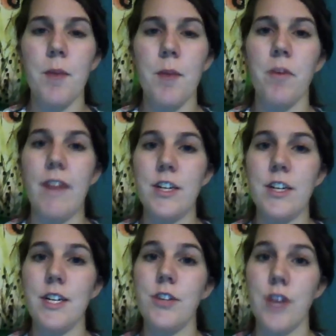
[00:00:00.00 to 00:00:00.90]

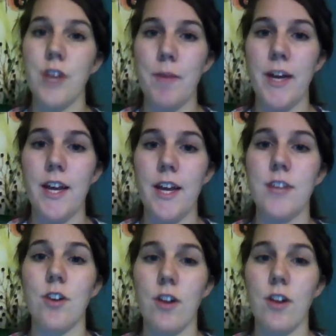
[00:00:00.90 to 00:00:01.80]
Prevention and treatment
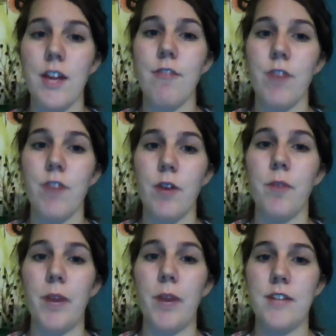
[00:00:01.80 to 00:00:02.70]
is early and
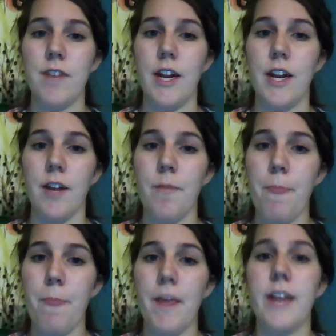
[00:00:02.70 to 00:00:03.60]
frequent breastfeeding.
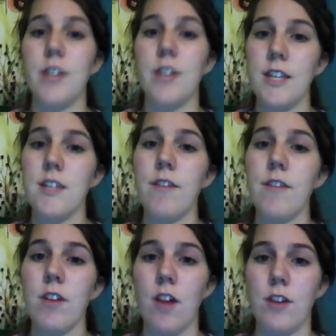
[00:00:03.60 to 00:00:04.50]
Ingestion of
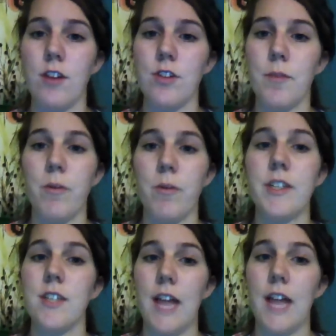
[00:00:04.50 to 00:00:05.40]
colostrum, which
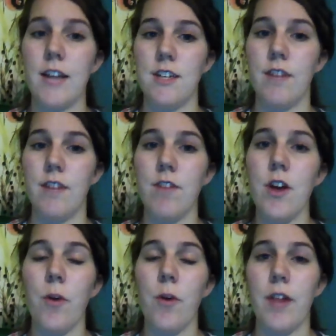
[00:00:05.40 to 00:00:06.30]
is a laxative,
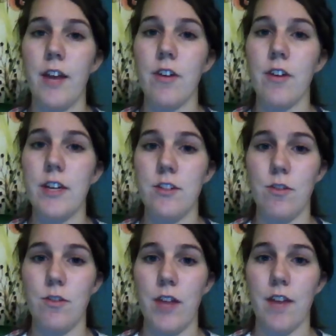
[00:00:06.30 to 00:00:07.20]
will increase
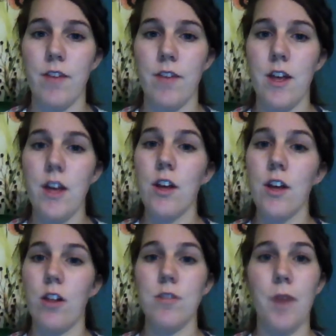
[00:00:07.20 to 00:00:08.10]
stooling.
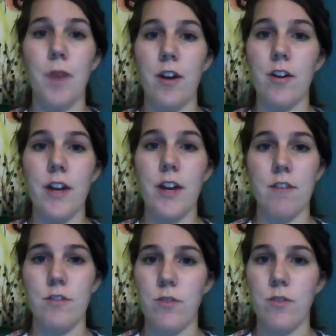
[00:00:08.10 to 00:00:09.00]
Close monitoring of
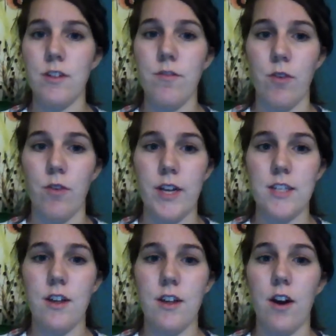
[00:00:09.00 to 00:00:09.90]
stools and
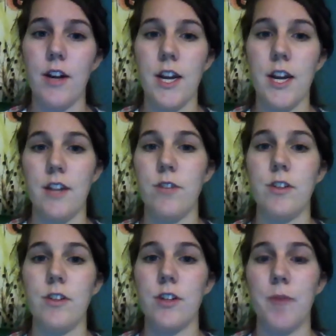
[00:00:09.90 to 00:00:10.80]
voids are needed to
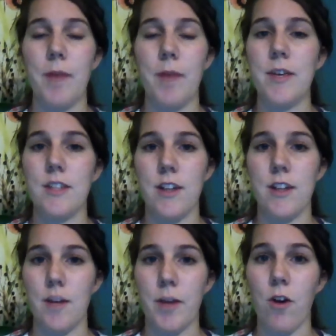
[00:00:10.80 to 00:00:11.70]
ensure baby is
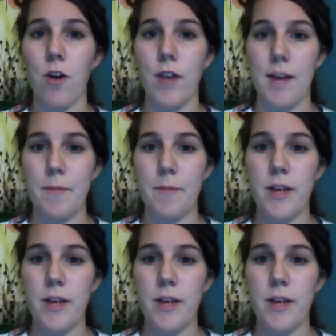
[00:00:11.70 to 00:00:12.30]
clearing meconium.